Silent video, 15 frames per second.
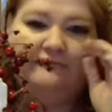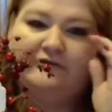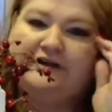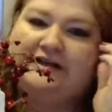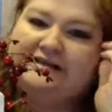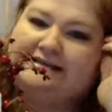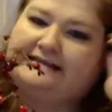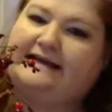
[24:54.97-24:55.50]

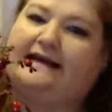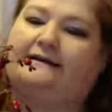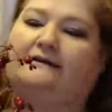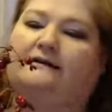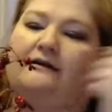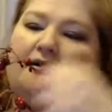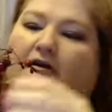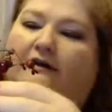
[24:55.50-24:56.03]

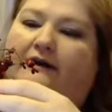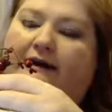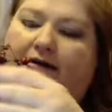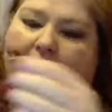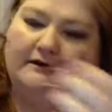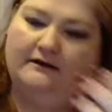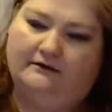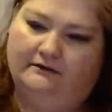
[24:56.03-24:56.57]
freestanding
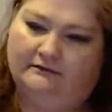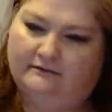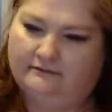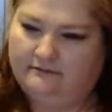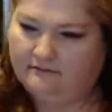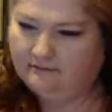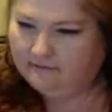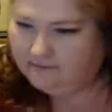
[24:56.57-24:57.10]
hardanger.
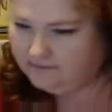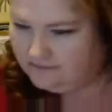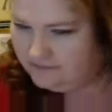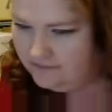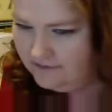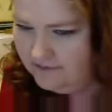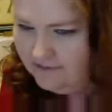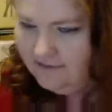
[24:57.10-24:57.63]

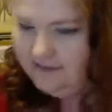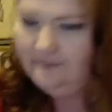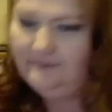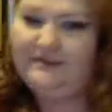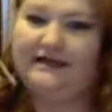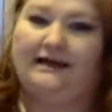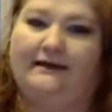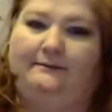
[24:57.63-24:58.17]
I'm
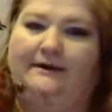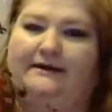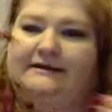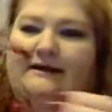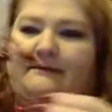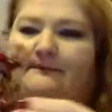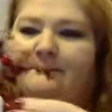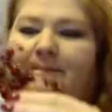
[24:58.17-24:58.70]
checking my
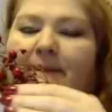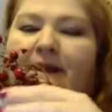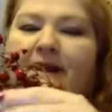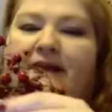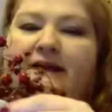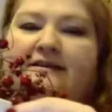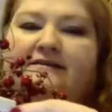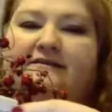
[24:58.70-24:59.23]
time.
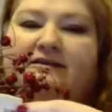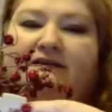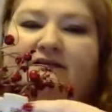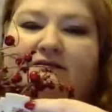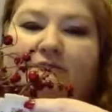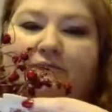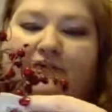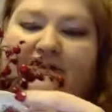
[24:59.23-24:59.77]
So these
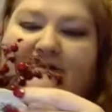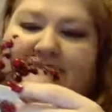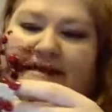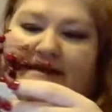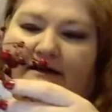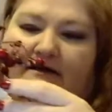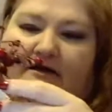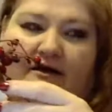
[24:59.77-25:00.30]
are
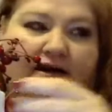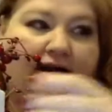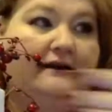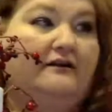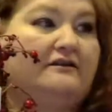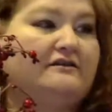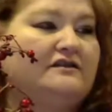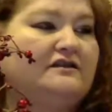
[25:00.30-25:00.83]
freestanding
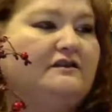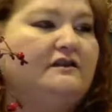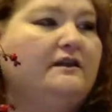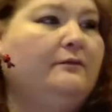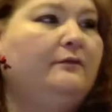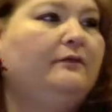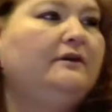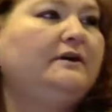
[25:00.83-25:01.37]
hardanger. So they
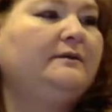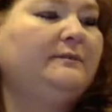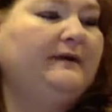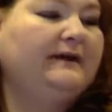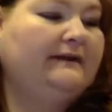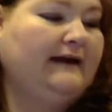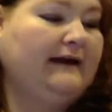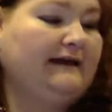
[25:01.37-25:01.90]
would
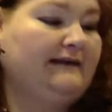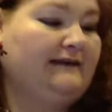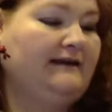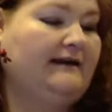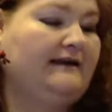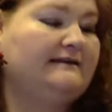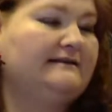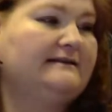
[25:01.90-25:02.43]
be like
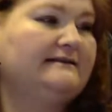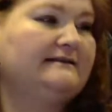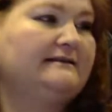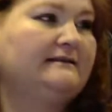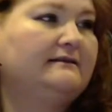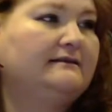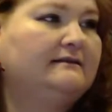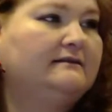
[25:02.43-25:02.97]
this.